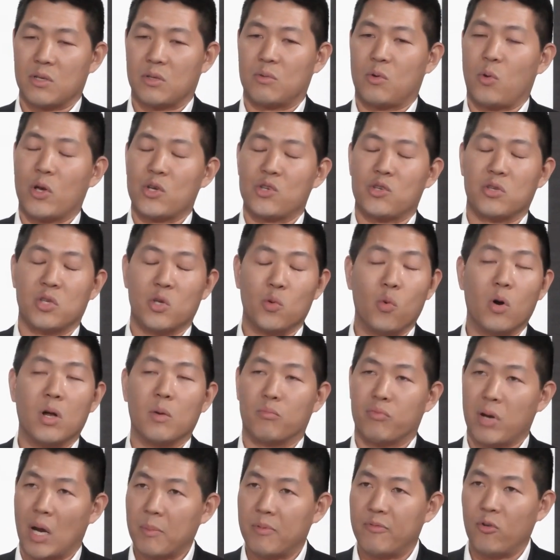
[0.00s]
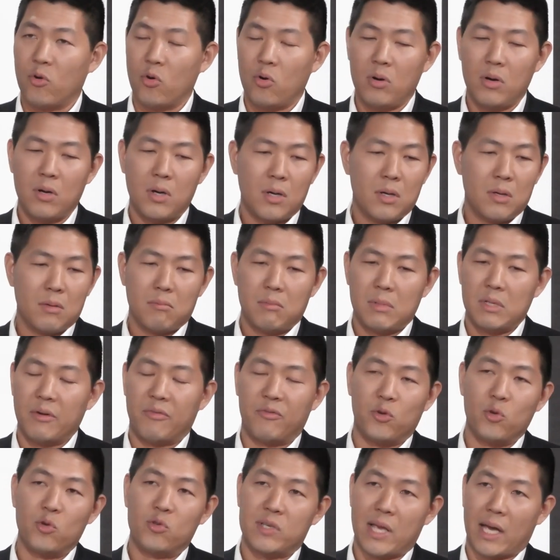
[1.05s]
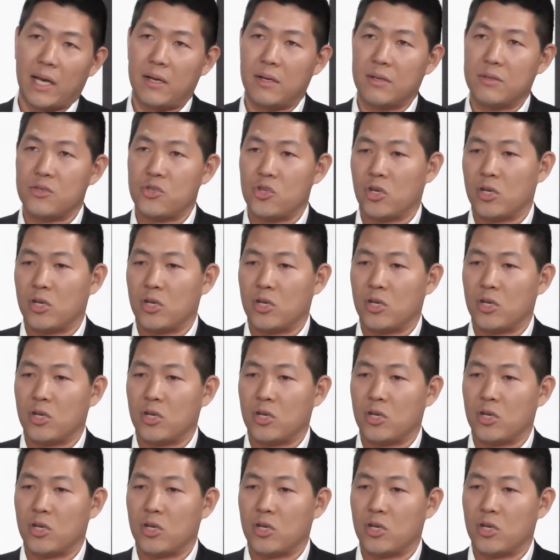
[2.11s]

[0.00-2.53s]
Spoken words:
a question you weren't prepped for. In a few seconds,